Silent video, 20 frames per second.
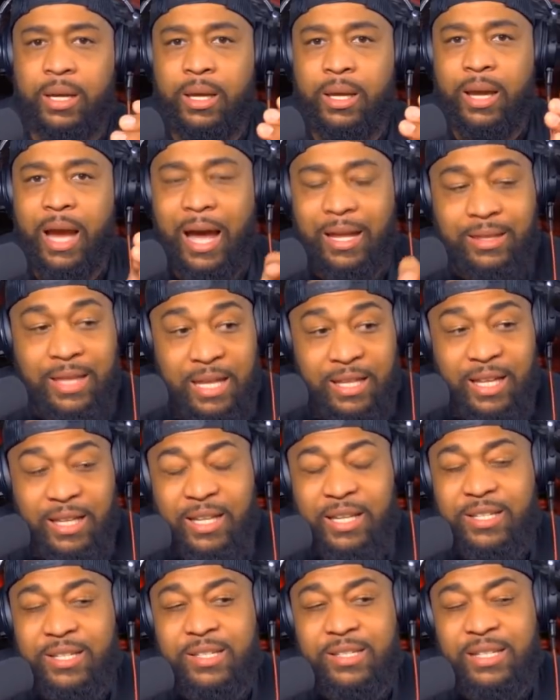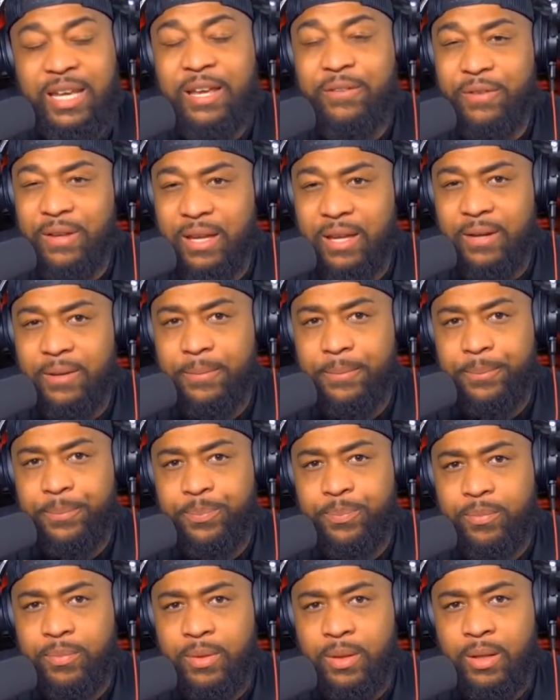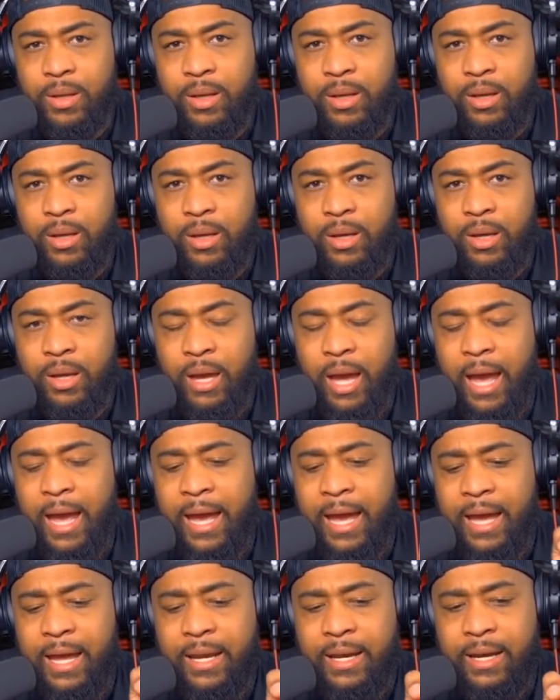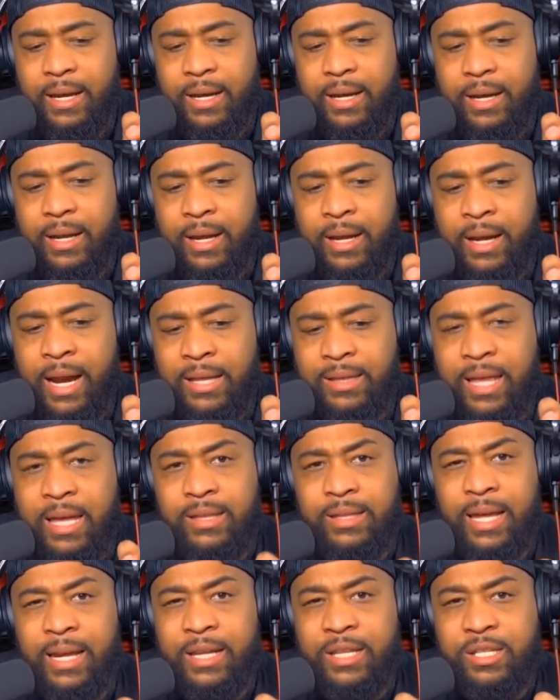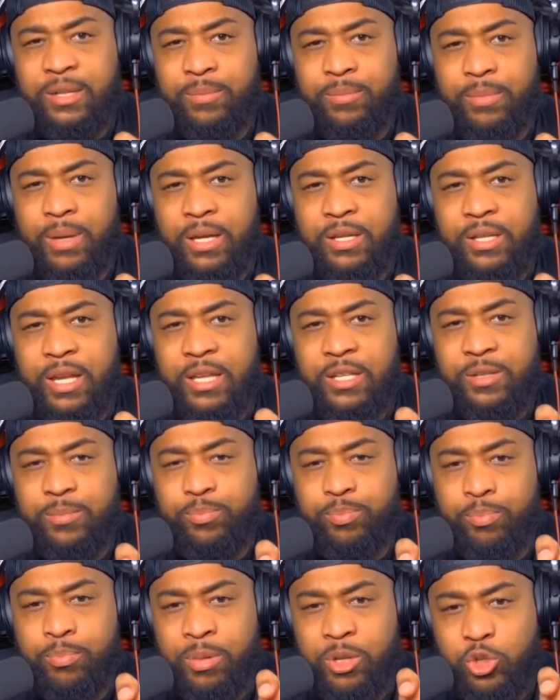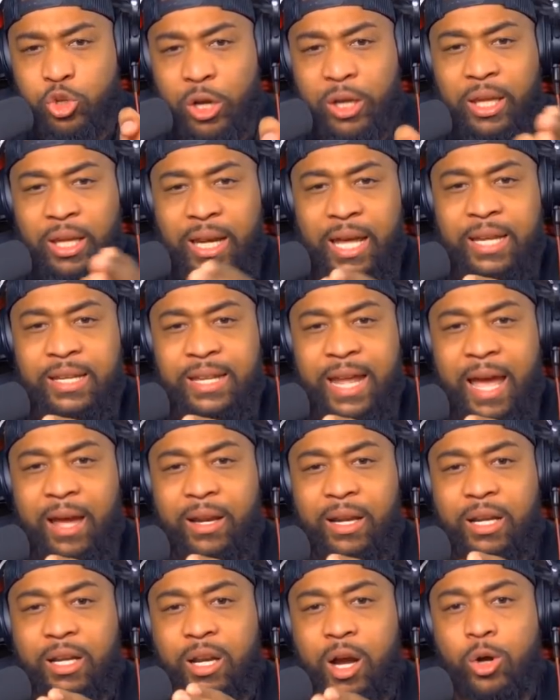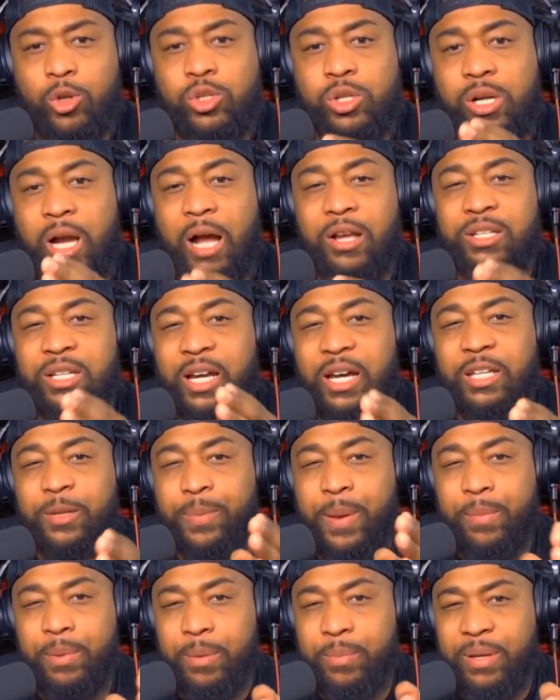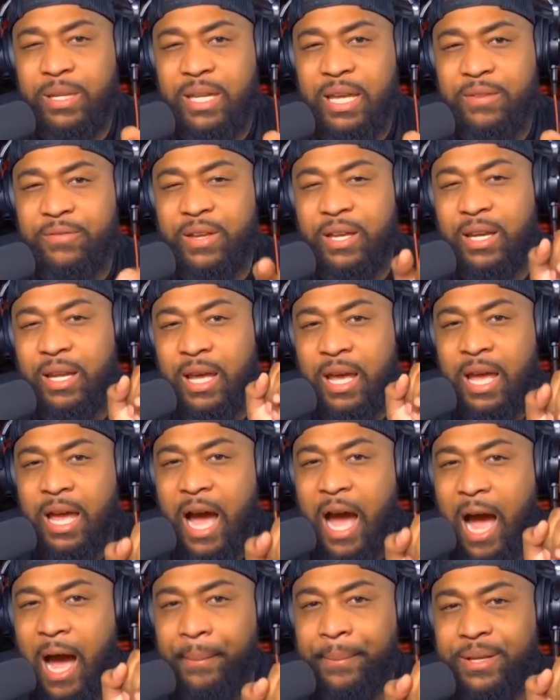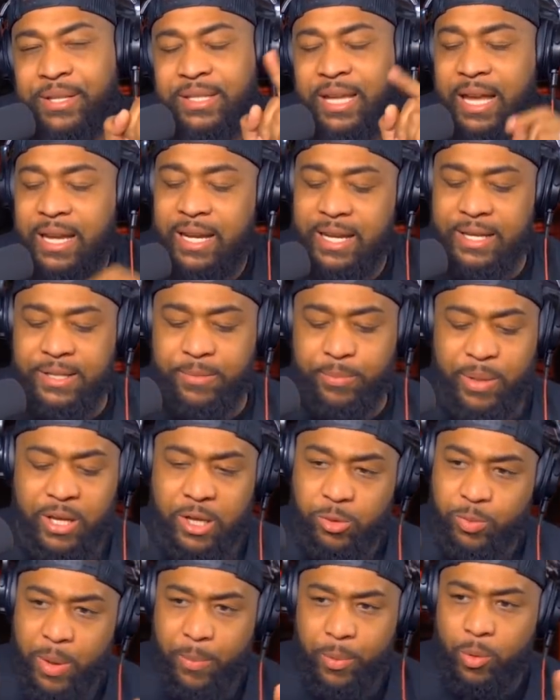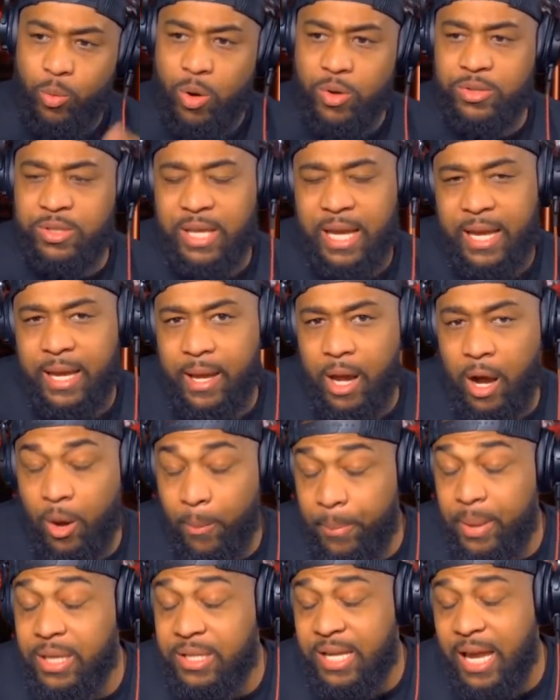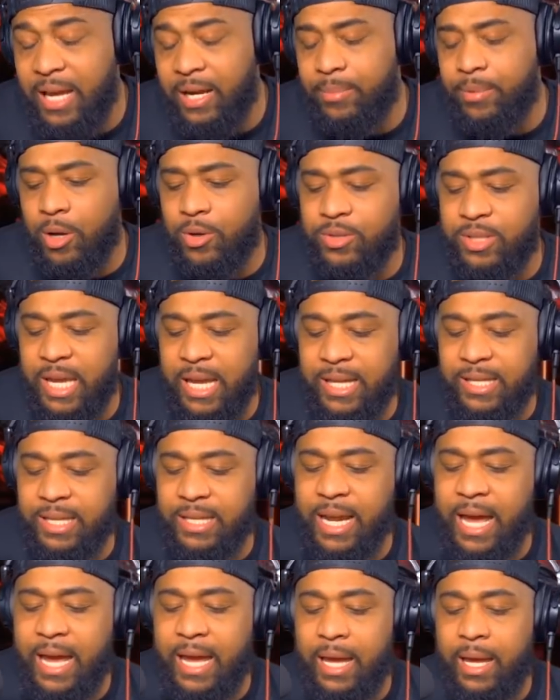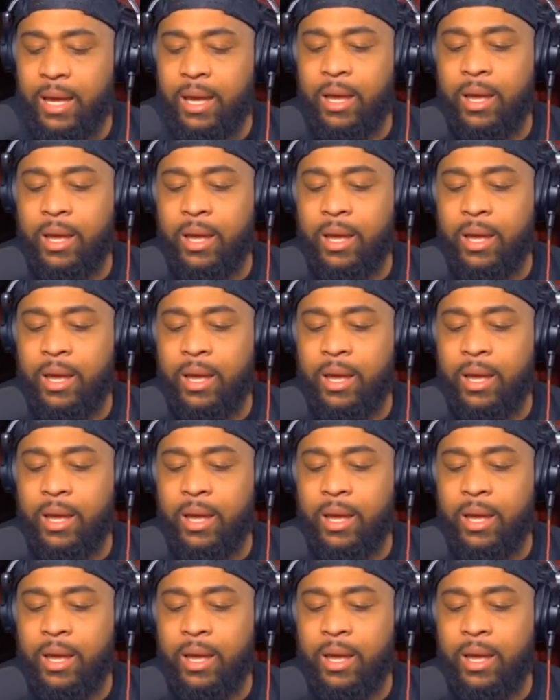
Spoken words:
I think that this is deviant. And I think that it's matriculating down in the culture, causing other people to be deviant. I'm going to say this because people won't say it. On B. Tatum going to say it today.